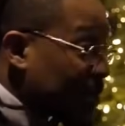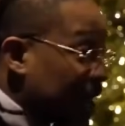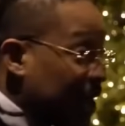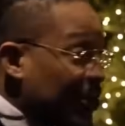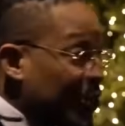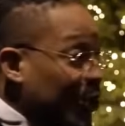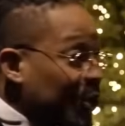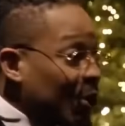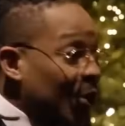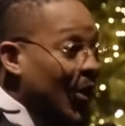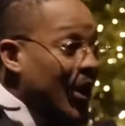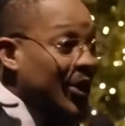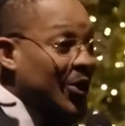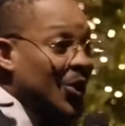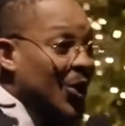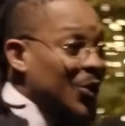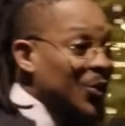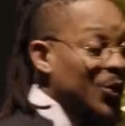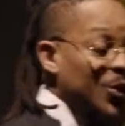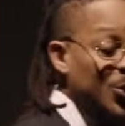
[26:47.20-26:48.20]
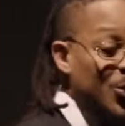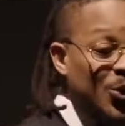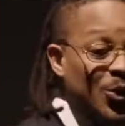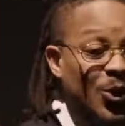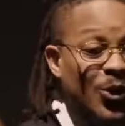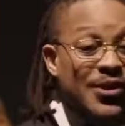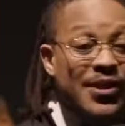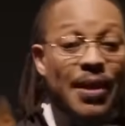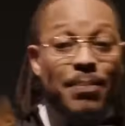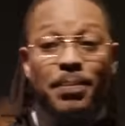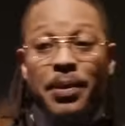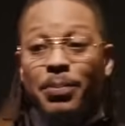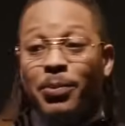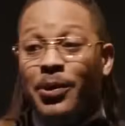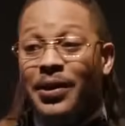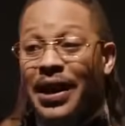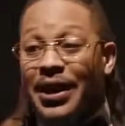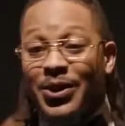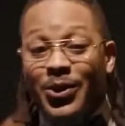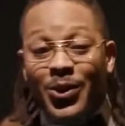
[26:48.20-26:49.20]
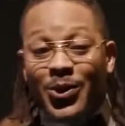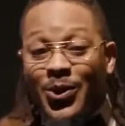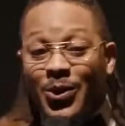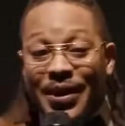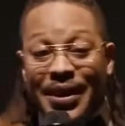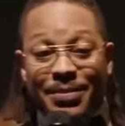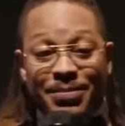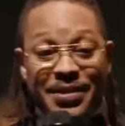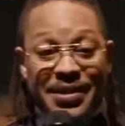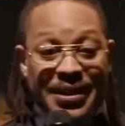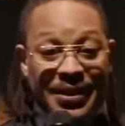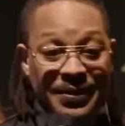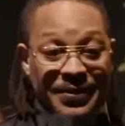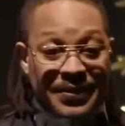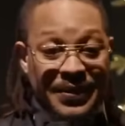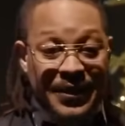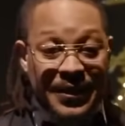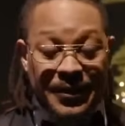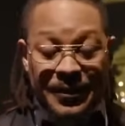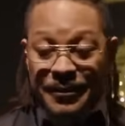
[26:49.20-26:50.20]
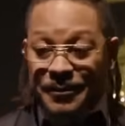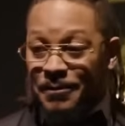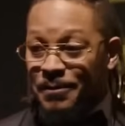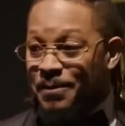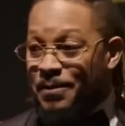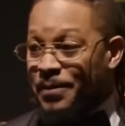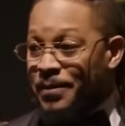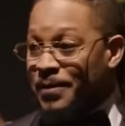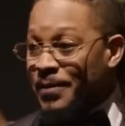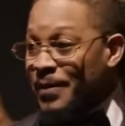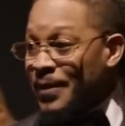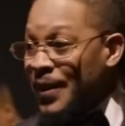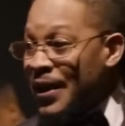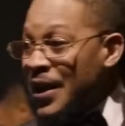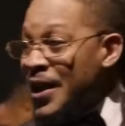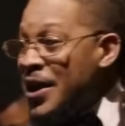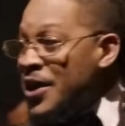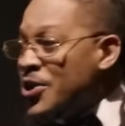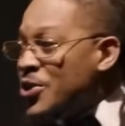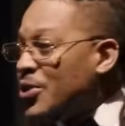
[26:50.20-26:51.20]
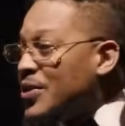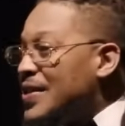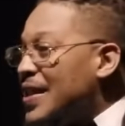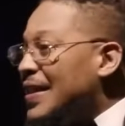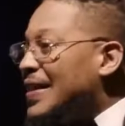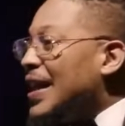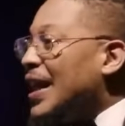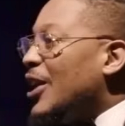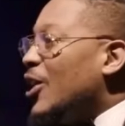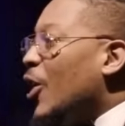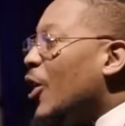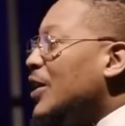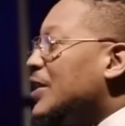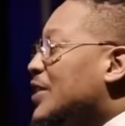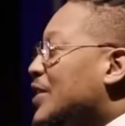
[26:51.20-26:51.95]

I don't know what God will do. Those are people that don't know themselves. You see, the Lord